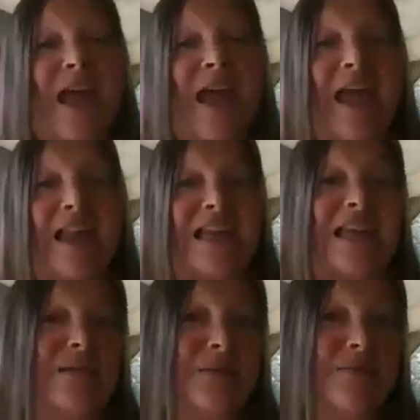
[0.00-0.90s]
and it
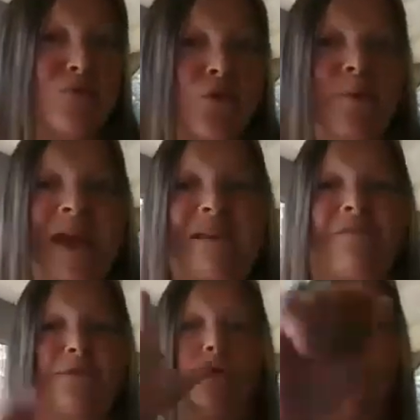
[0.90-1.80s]
can be more
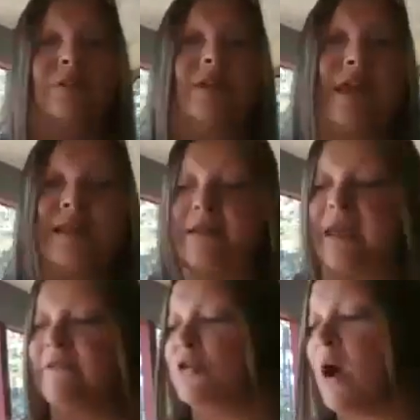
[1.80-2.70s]
painful. And
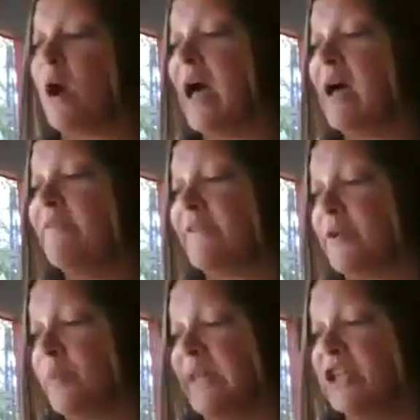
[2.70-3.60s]
if you have a
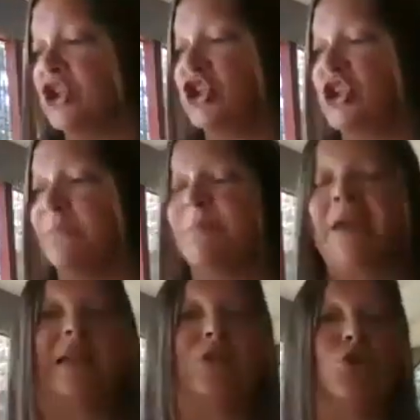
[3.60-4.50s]
relationship
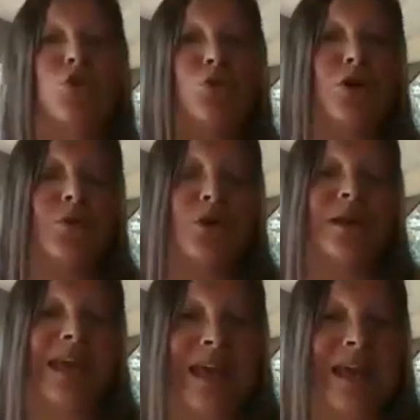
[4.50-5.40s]
and you don't
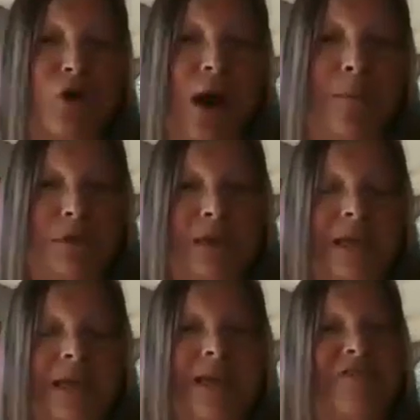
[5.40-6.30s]
communicate
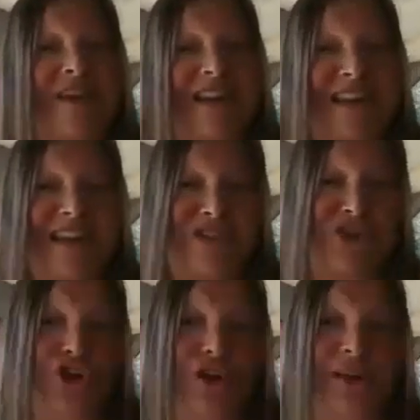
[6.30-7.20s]
properly, then it can
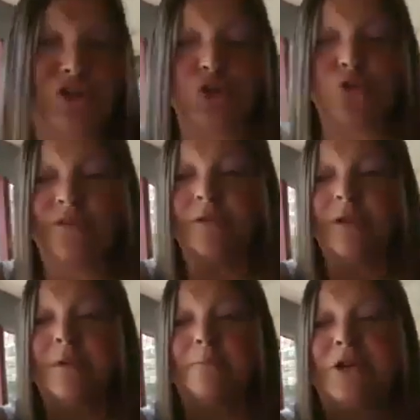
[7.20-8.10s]
turn into
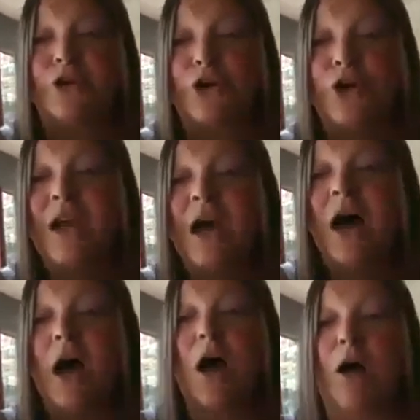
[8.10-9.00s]
very bitter.
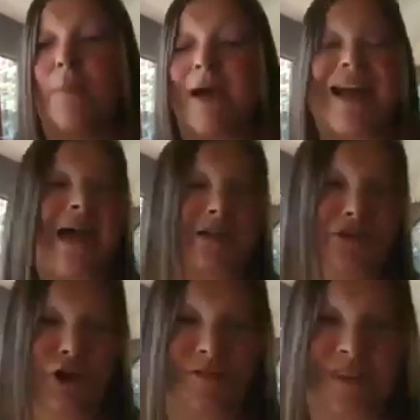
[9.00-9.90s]
I had a
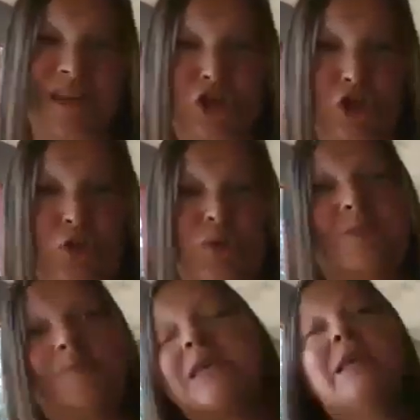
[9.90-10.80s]
lot of issues
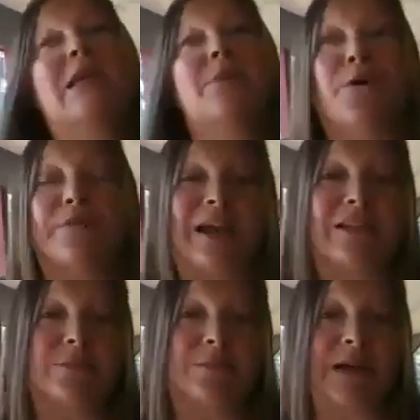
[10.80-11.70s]
speaking about that
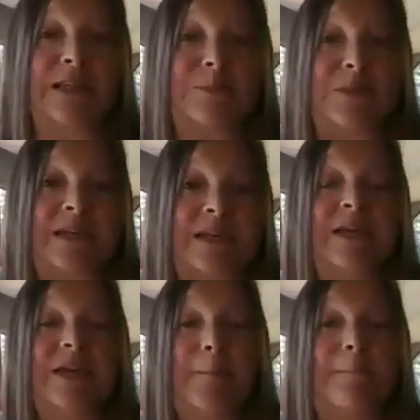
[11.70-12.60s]
to my husband,
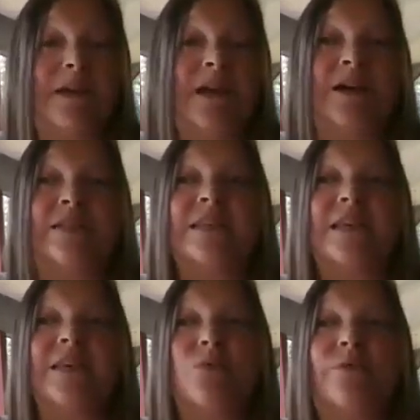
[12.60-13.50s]
because
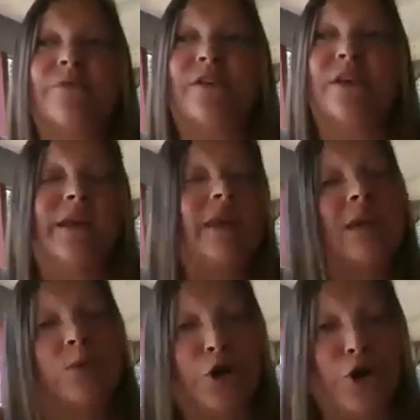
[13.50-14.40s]
he would feel like he
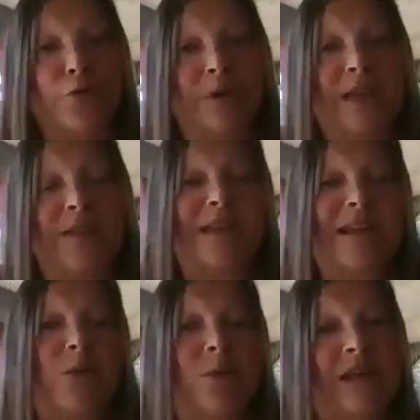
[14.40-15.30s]
would hurt me, and then
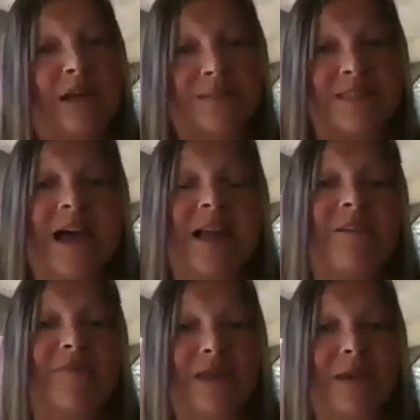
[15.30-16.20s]
he would get upset
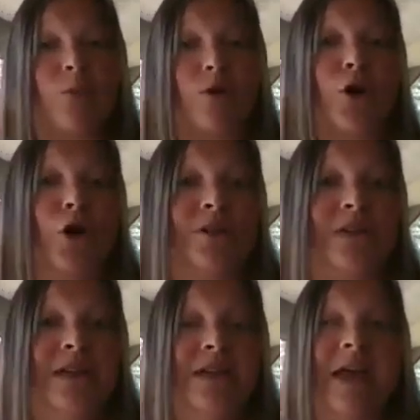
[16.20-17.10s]
if it would hurt,
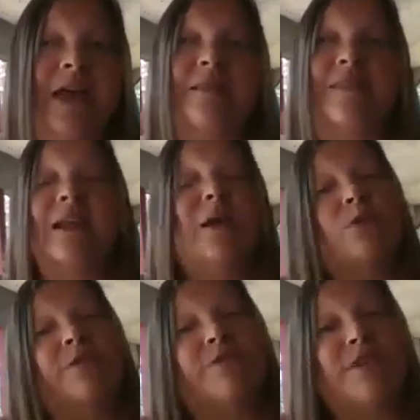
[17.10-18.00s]
and then I
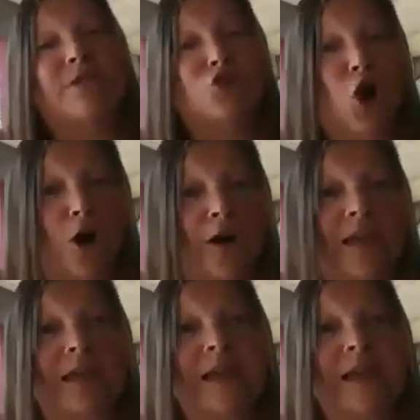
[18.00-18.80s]
would feel targeted